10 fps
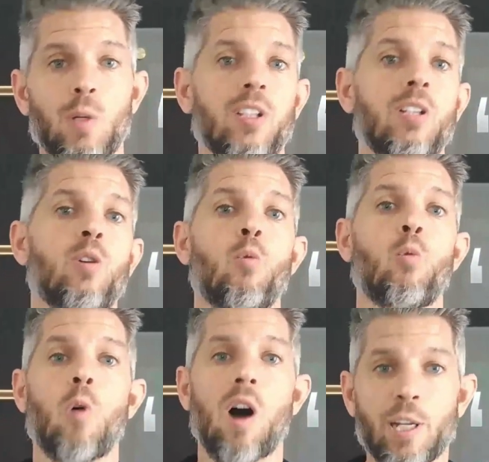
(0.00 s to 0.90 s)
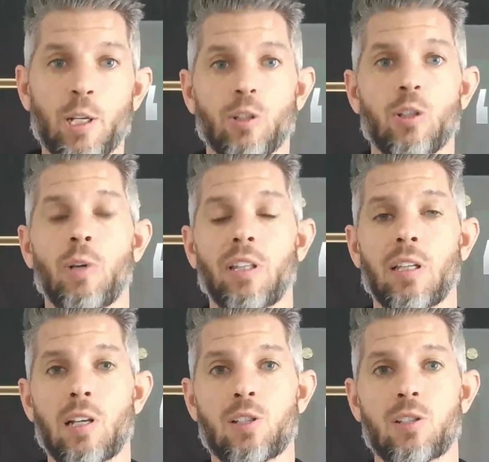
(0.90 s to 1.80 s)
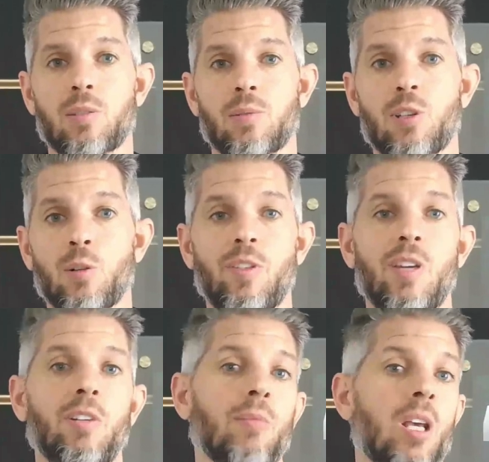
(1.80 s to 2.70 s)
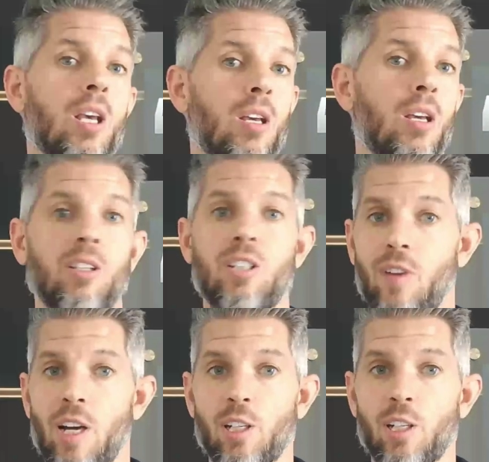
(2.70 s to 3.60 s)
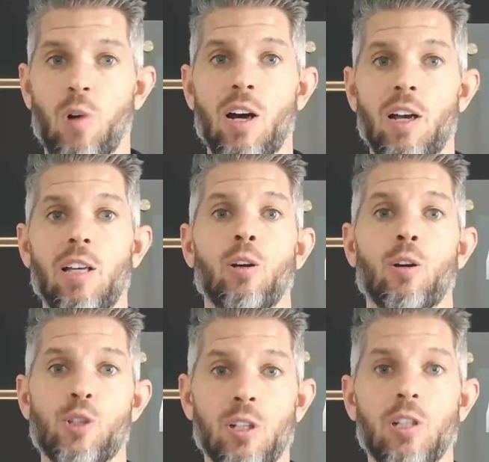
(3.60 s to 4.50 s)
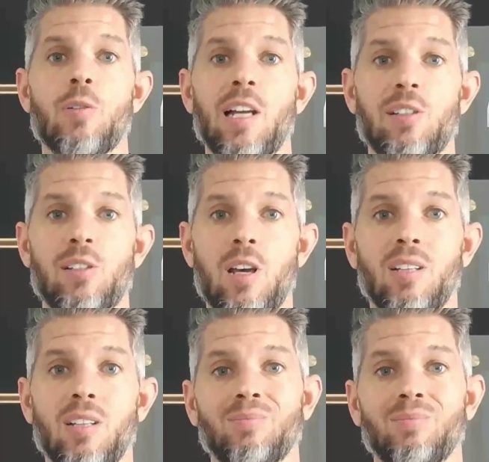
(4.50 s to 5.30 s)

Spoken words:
You have to know why you're doing this. So if you haven't defined your why, I encourage you to do that today.